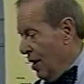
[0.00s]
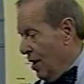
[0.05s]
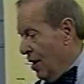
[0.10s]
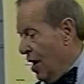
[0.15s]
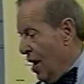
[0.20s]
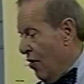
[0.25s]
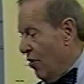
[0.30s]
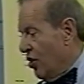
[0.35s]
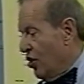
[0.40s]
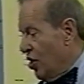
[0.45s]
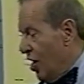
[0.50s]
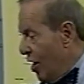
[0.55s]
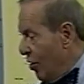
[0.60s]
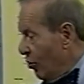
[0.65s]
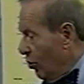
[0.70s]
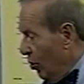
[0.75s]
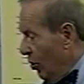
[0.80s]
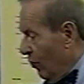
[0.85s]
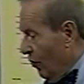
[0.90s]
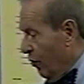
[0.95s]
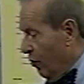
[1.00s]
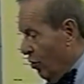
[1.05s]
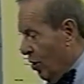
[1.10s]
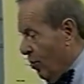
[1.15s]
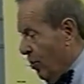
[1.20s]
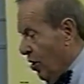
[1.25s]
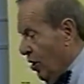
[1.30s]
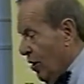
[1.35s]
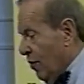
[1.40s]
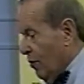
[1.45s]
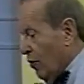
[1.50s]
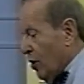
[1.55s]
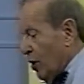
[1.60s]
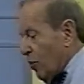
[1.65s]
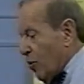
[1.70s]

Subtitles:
Now, the general formula for